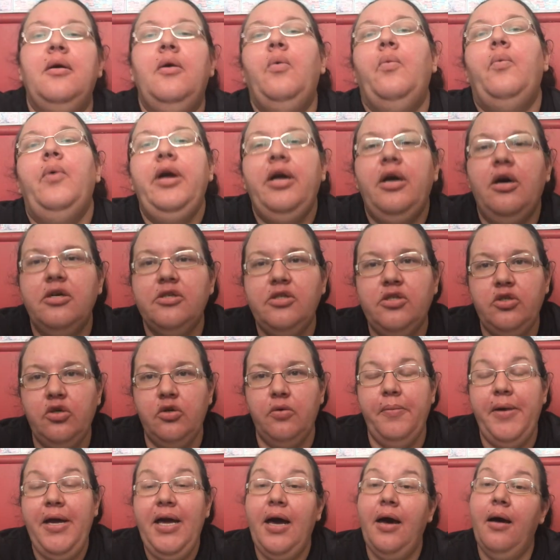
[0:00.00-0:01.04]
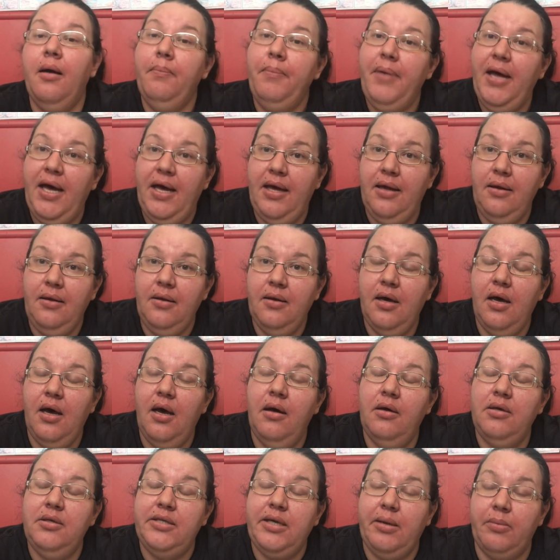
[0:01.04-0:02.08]
We got Stormy a bed,
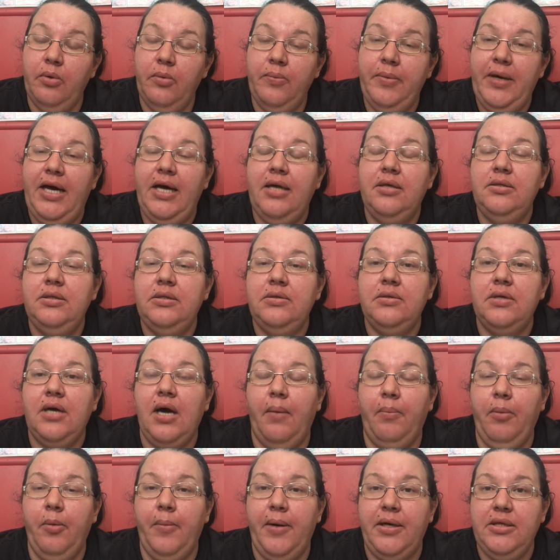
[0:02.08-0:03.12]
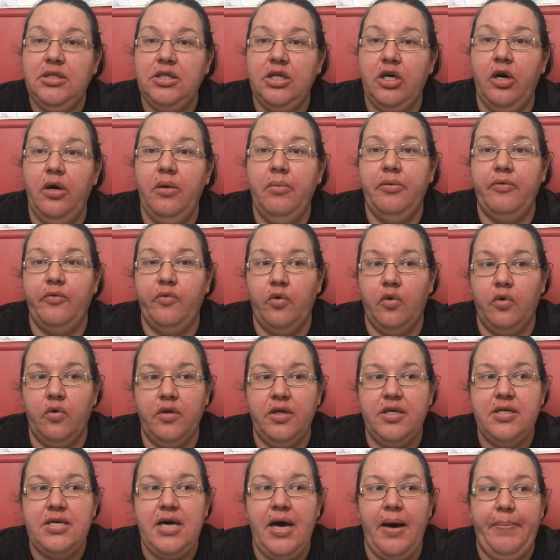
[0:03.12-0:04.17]
a double bed, a couple months ago before all
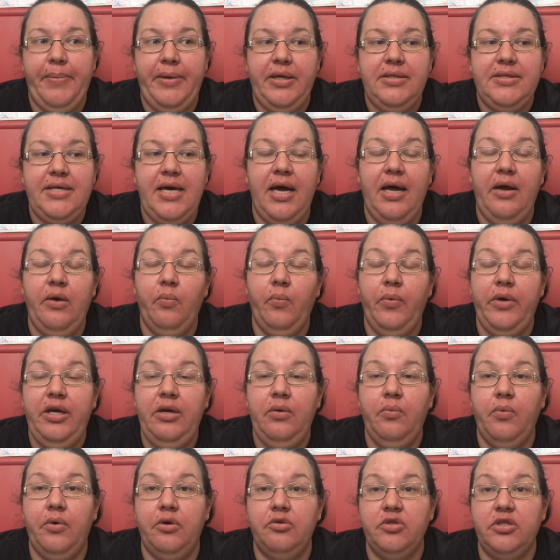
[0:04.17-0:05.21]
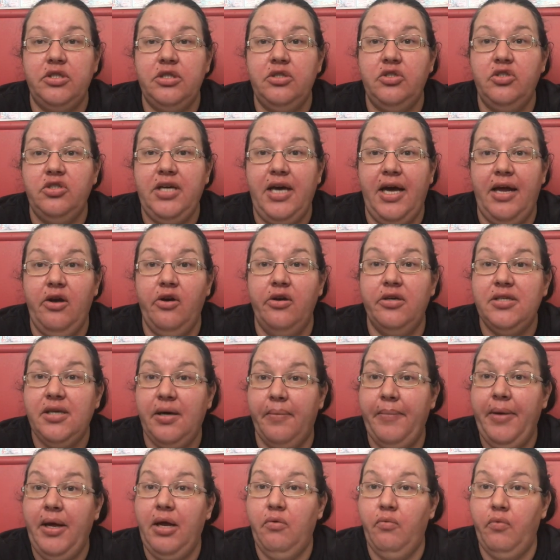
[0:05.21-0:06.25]
this happened, and we wanted to get her
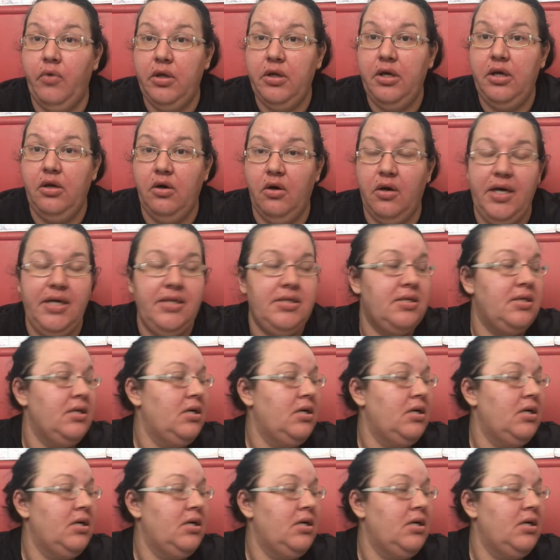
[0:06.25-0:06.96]
something really nice